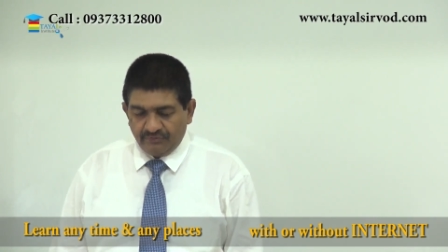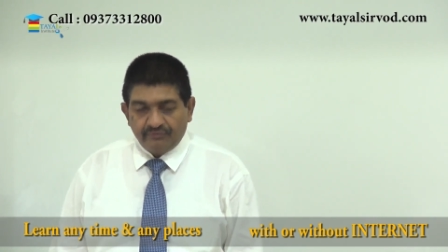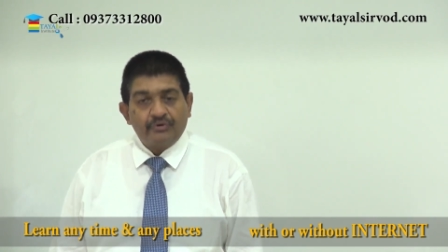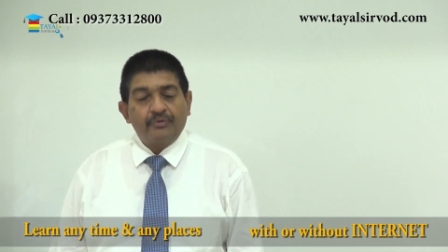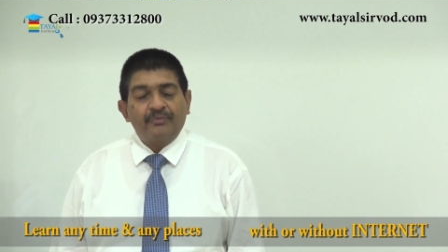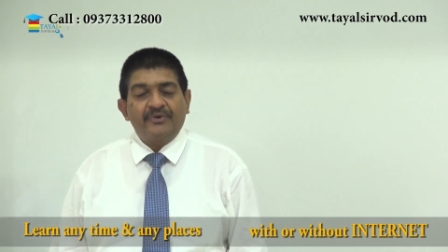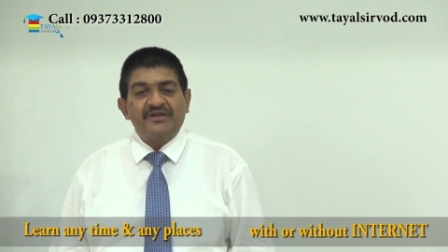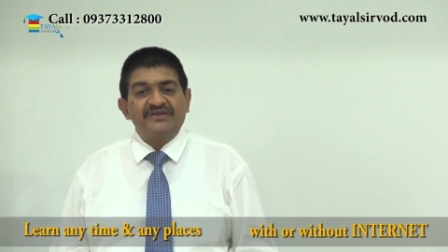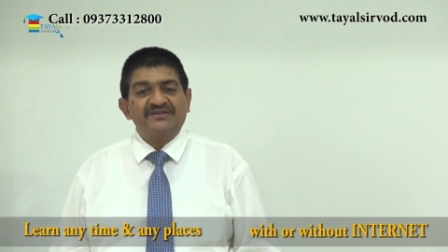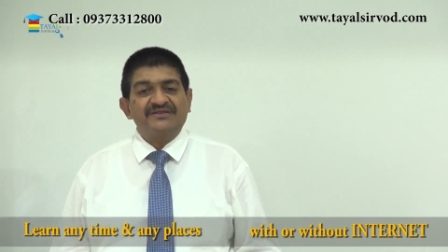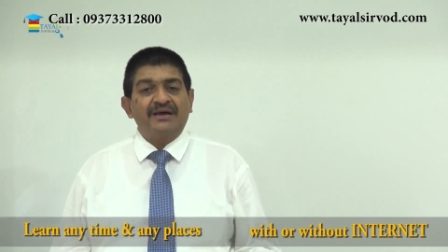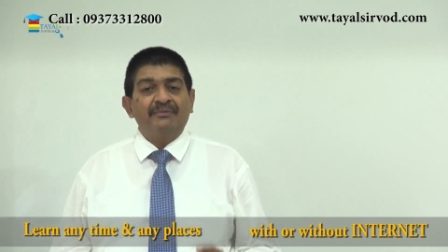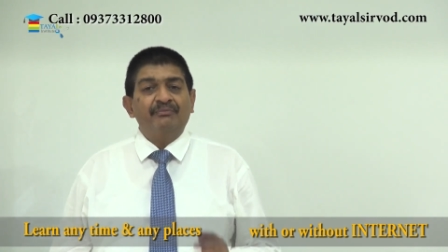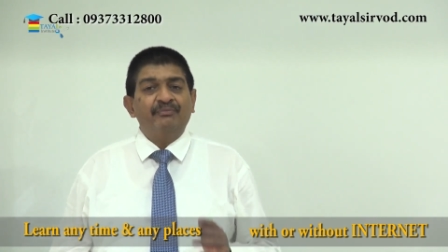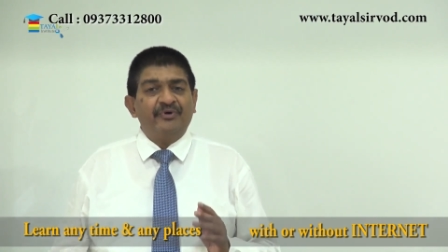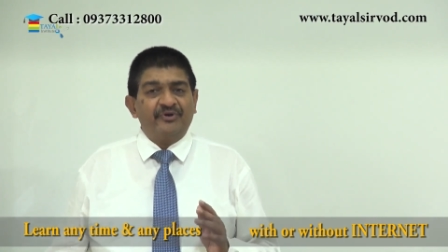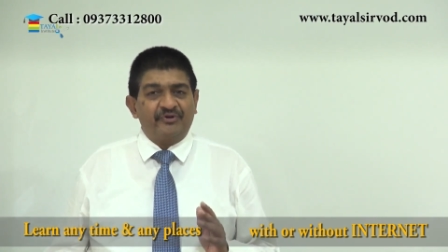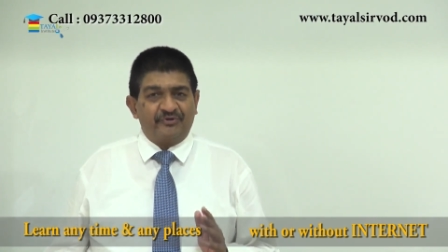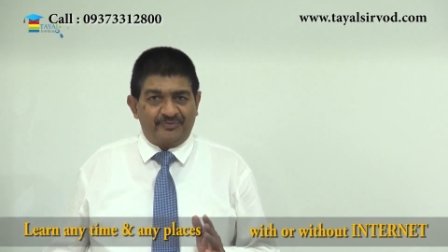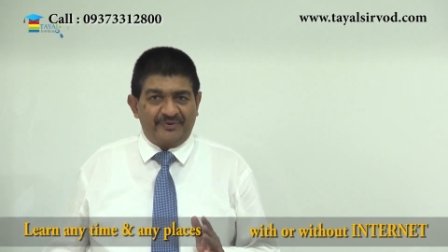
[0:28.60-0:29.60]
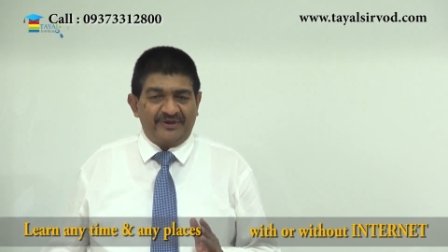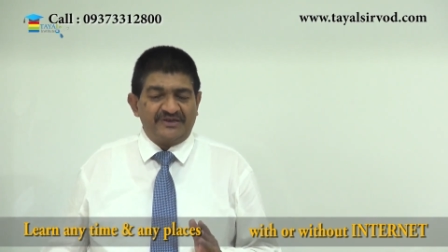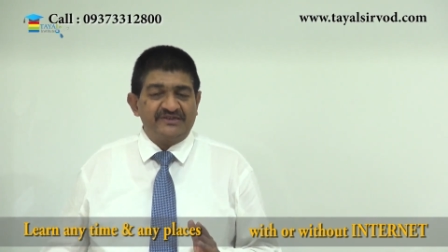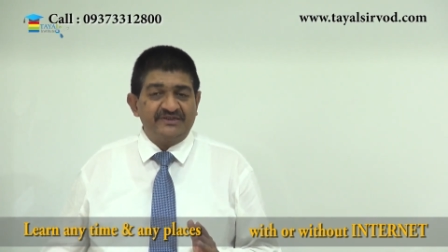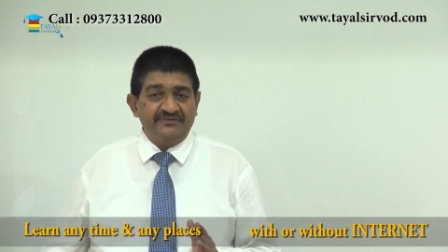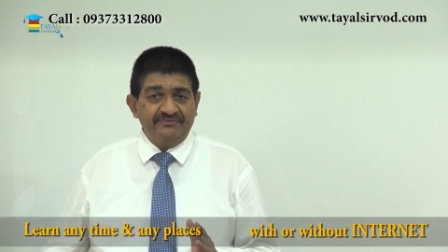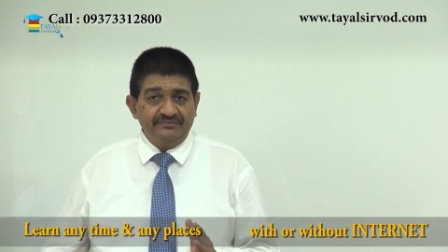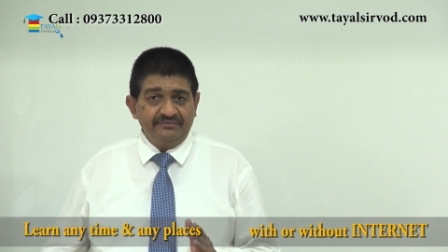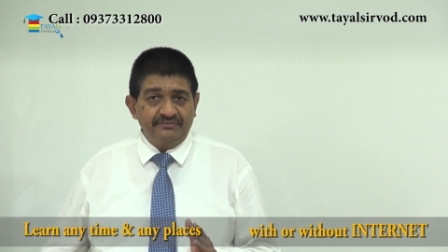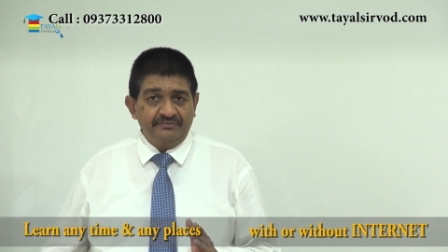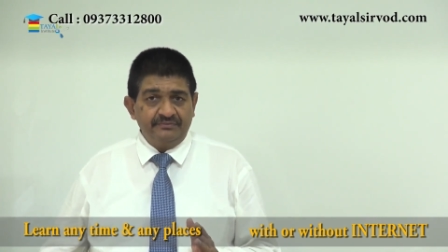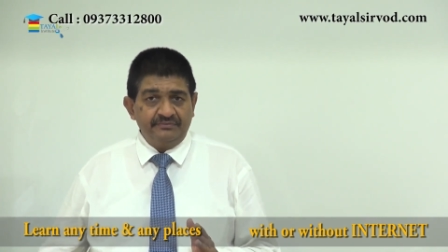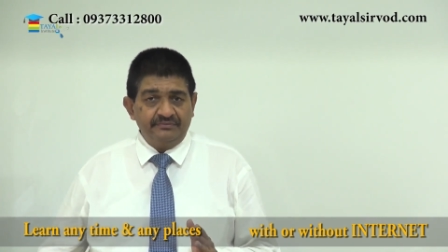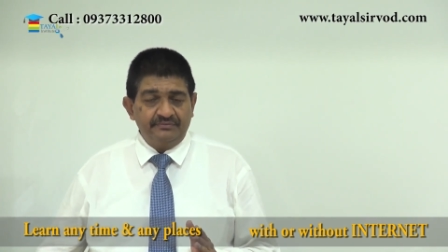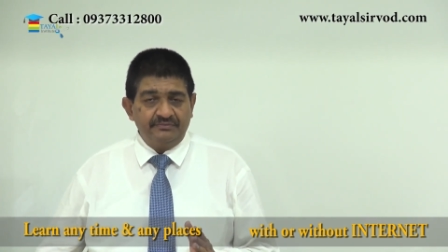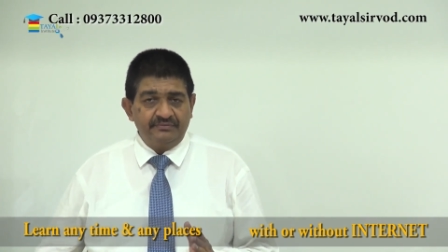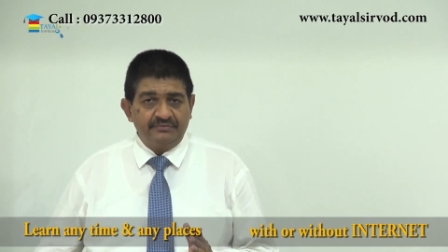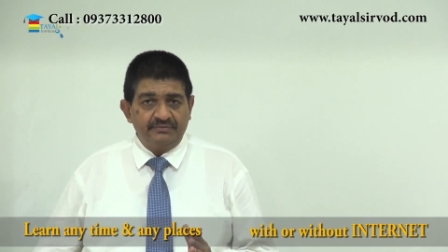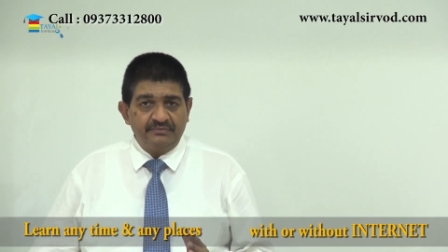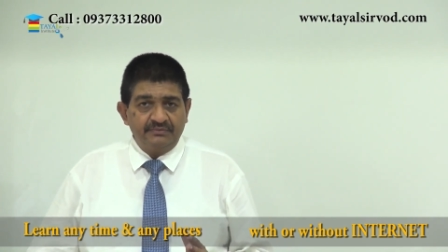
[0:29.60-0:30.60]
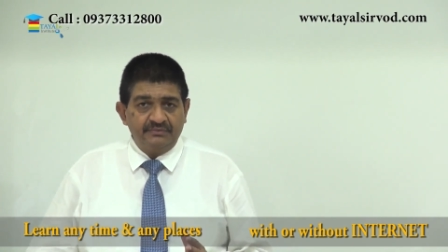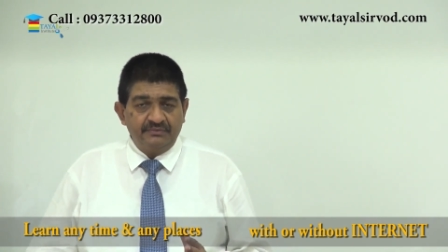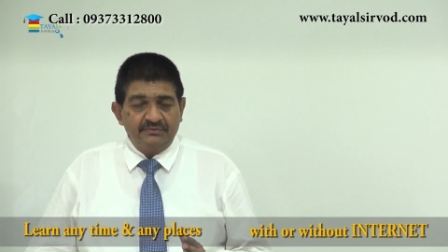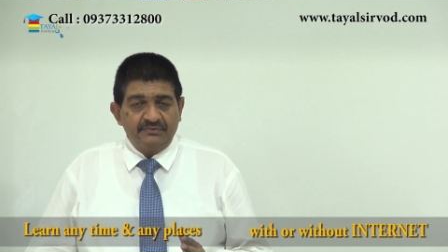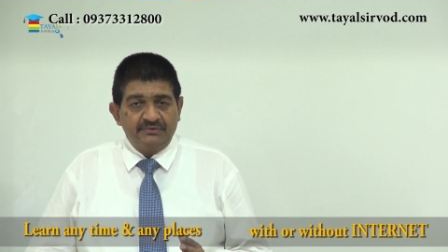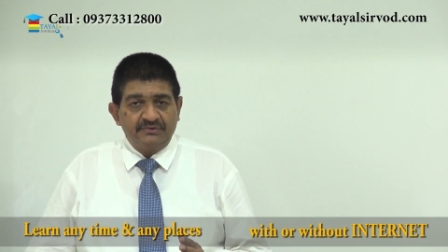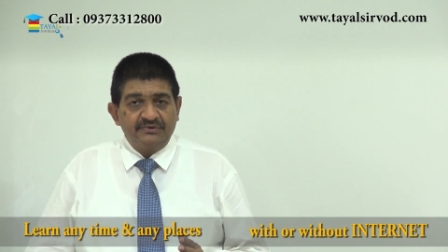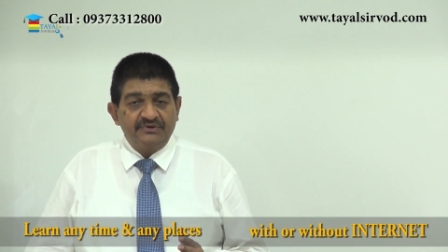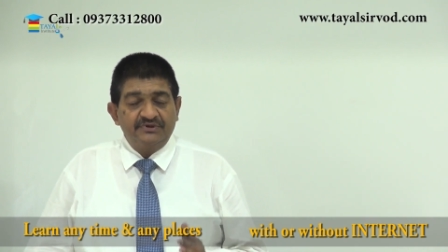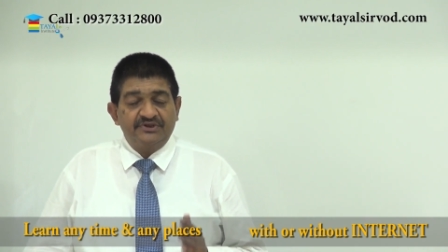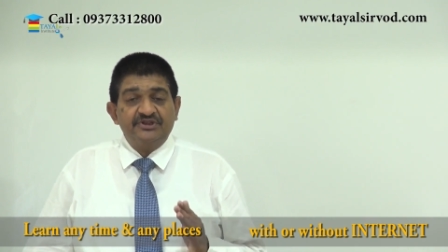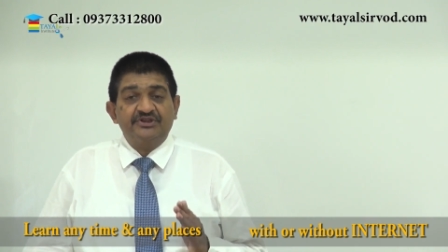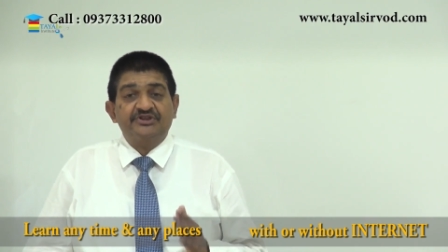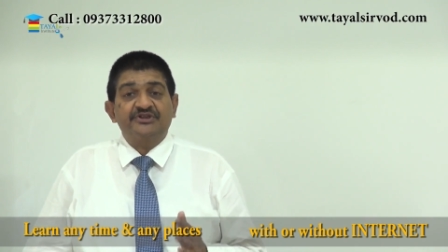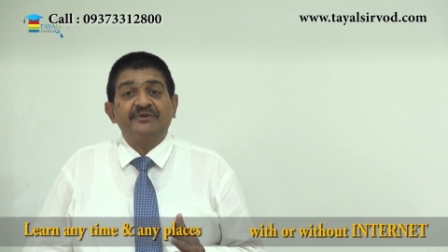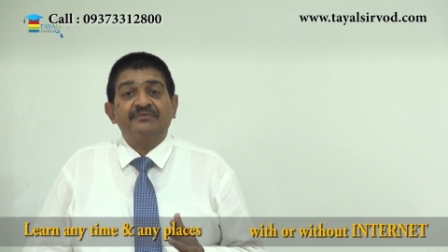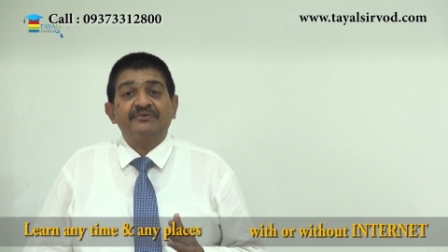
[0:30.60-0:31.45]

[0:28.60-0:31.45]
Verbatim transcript: From exam perspective, this